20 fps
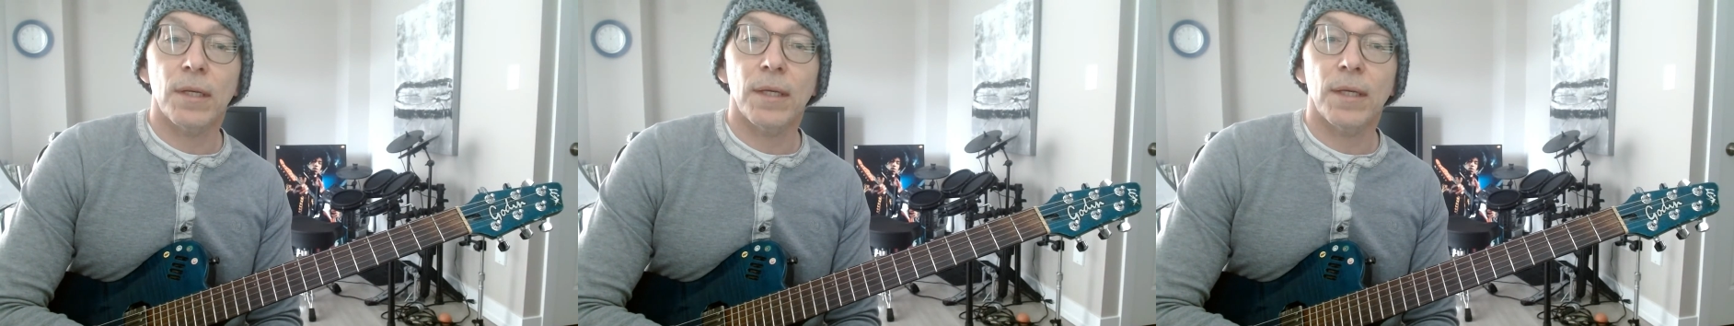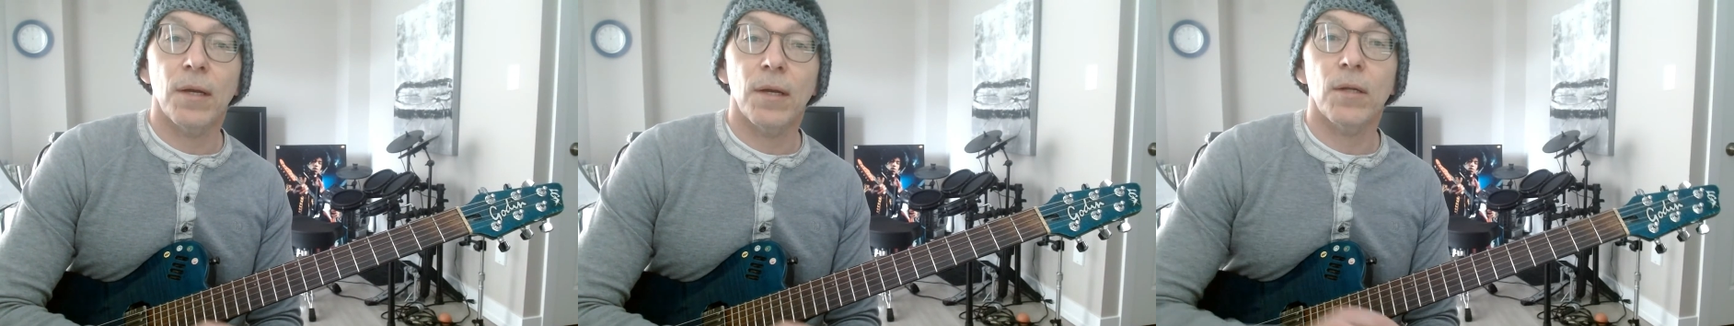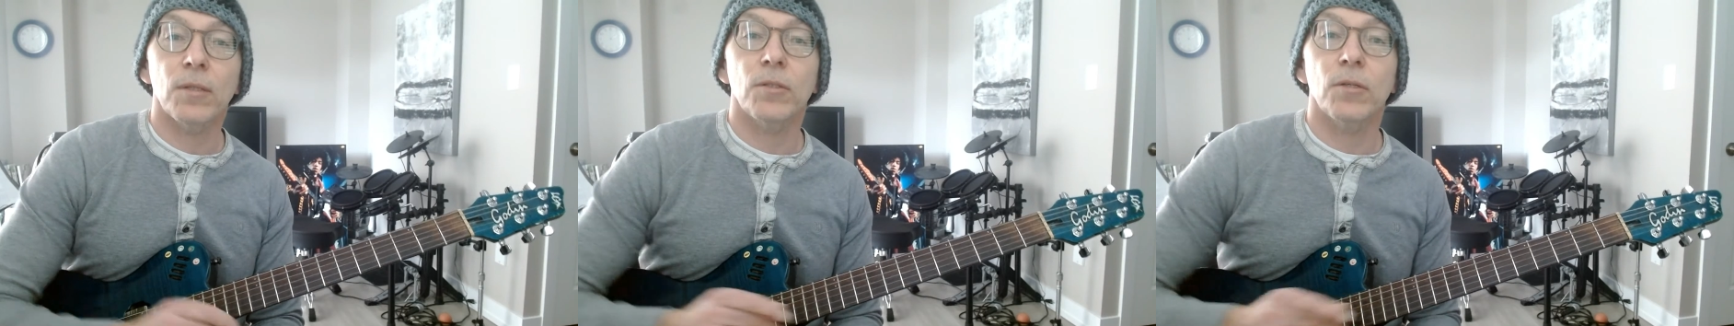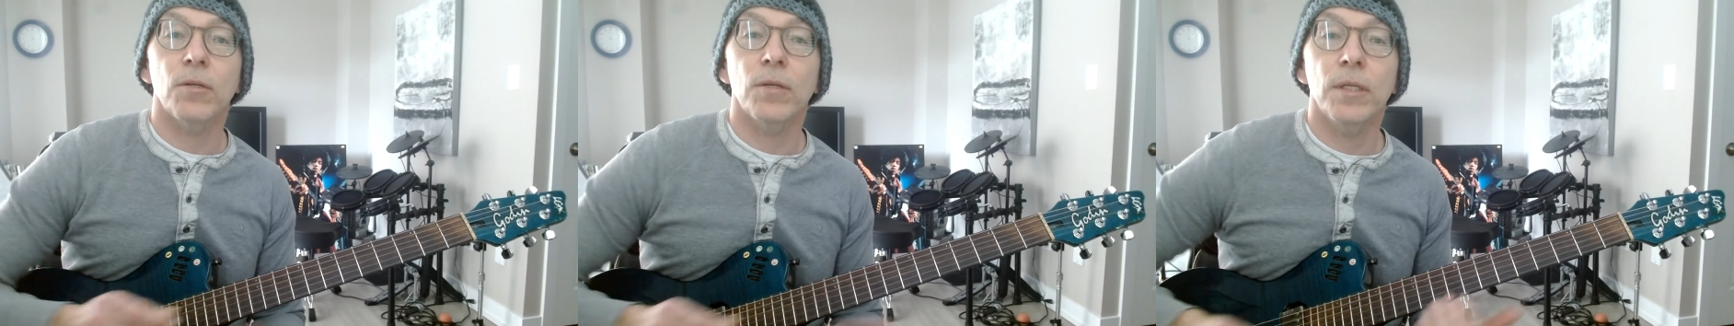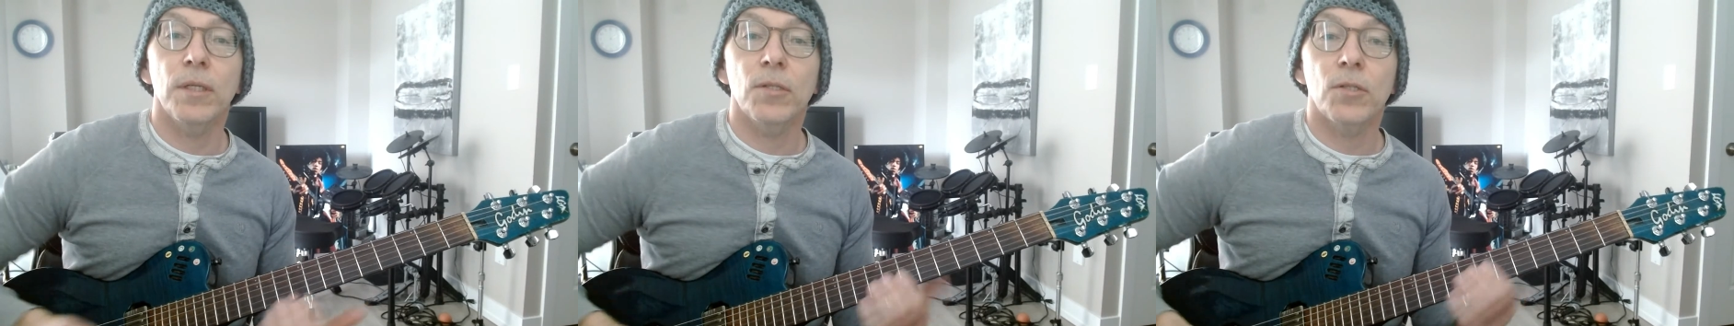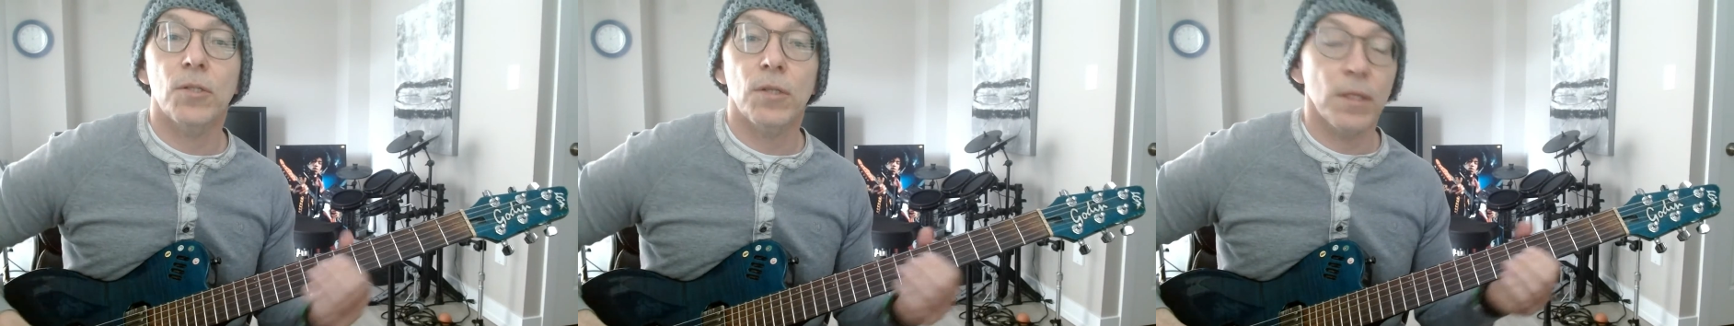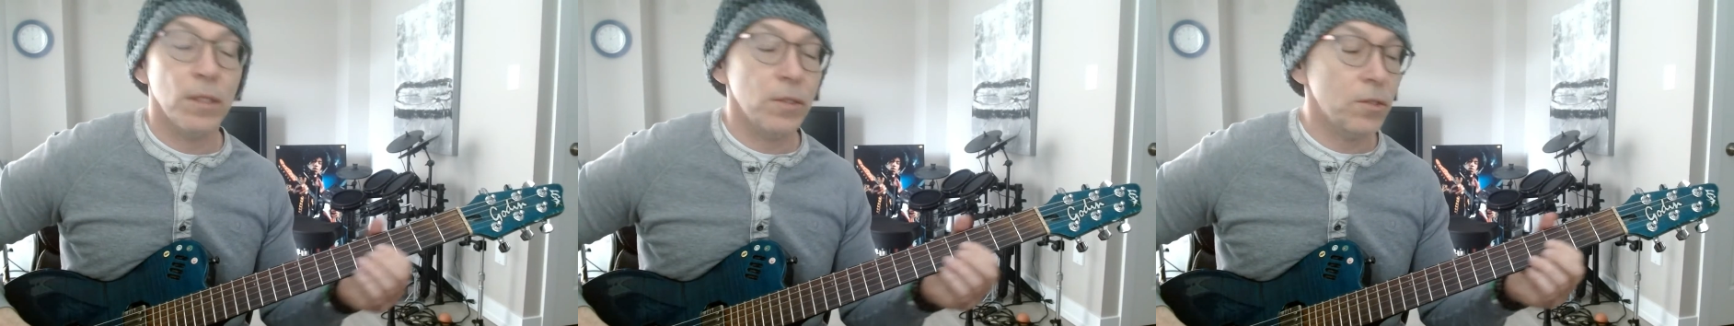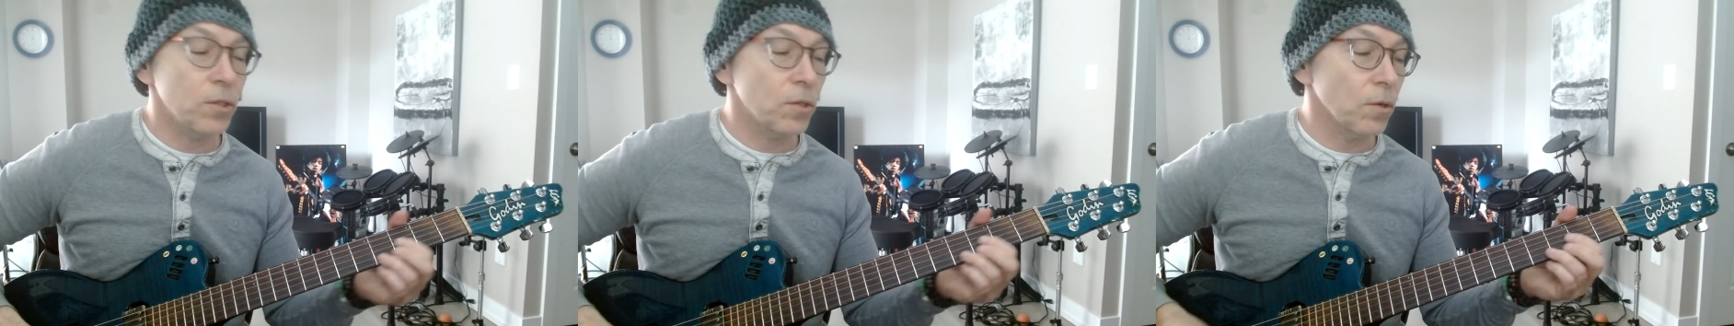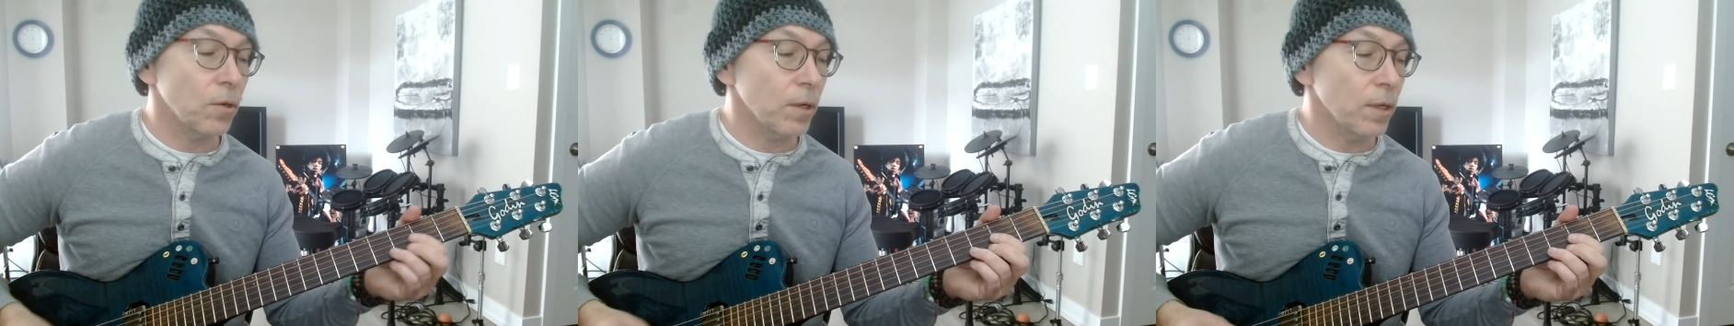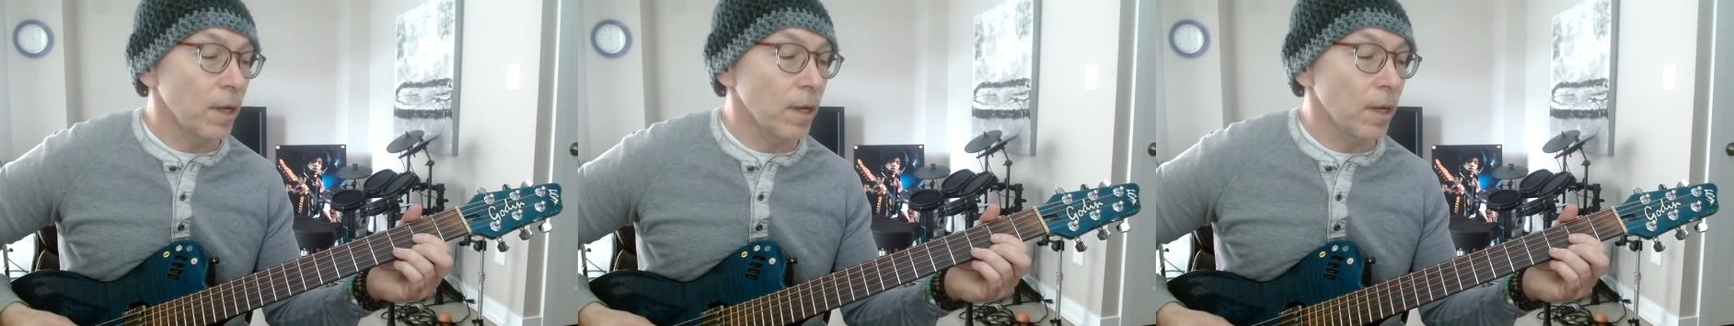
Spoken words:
character, each chord.